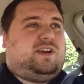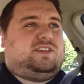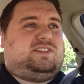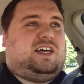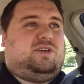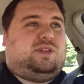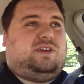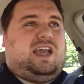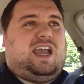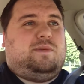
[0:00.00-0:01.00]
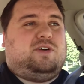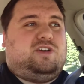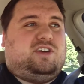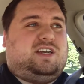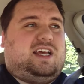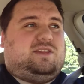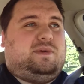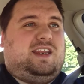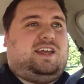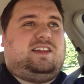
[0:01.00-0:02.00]
out of stealth and hammer you to death
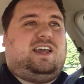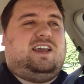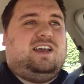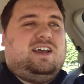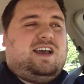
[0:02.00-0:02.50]
immediately